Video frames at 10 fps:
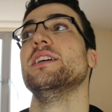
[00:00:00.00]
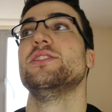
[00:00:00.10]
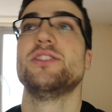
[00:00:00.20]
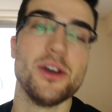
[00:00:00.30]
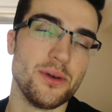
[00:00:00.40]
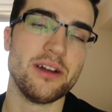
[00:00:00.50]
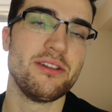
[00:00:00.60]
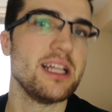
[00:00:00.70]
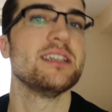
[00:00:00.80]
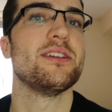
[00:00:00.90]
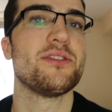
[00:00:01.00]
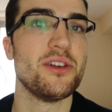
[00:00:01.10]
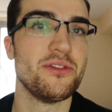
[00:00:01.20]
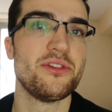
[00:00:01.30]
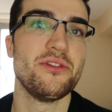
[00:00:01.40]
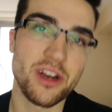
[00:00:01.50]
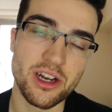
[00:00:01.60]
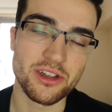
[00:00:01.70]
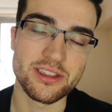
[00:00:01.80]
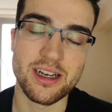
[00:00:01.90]
So I realize I've gone on for a very
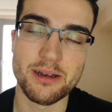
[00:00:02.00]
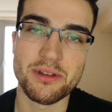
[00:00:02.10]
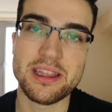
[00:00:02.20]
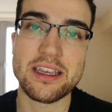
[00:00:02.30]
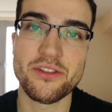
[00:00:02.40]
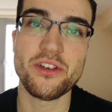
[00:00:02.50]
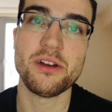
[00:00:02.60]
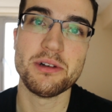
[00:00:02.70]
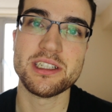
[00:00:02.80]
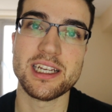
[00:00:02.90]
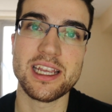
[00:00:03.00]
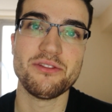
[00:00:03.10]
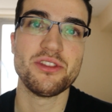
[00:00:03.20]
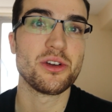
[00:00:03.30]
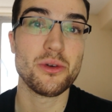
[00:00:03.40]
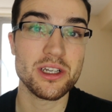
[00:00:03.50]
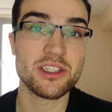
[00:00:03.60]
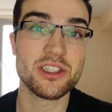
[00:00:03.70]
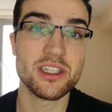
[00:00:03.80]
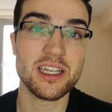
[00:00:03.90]
long time, but thank you very much again for the
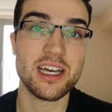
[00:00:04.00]
question.